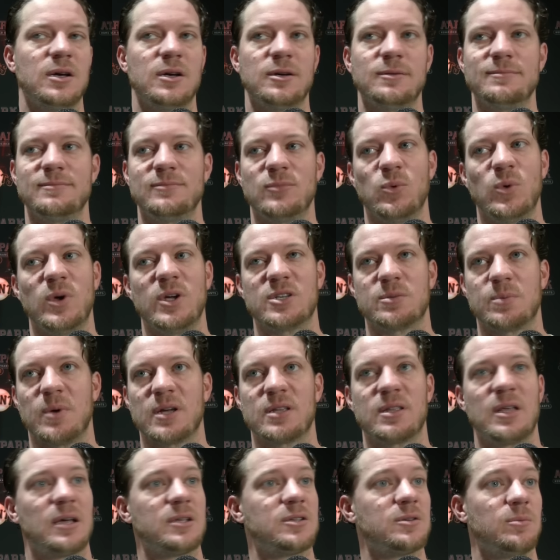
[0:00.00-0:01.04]
Um, we
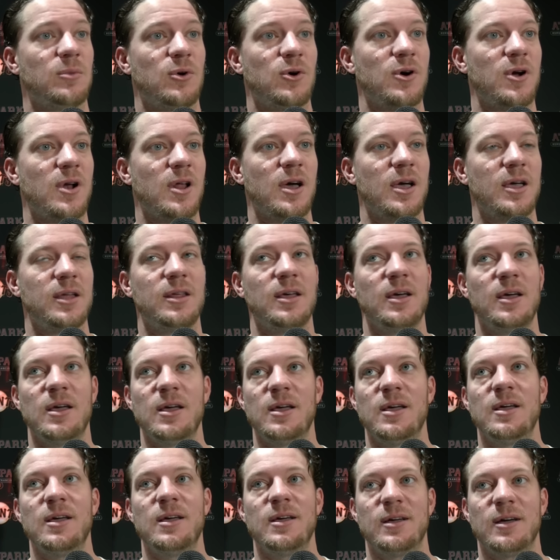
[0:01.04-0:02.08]
expect that tomorrow night
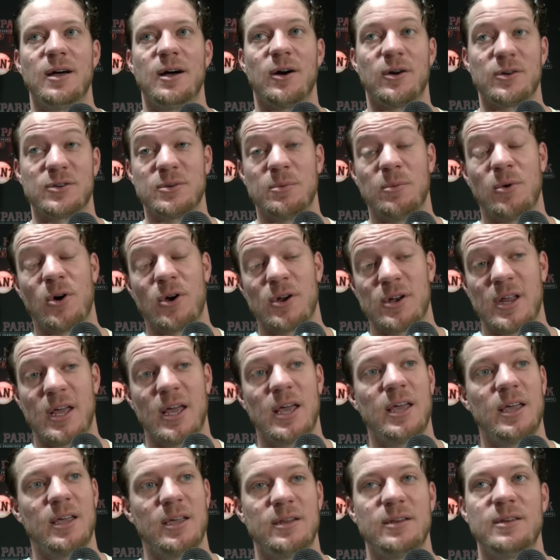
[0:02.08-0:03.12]
uh, or tomorrow day,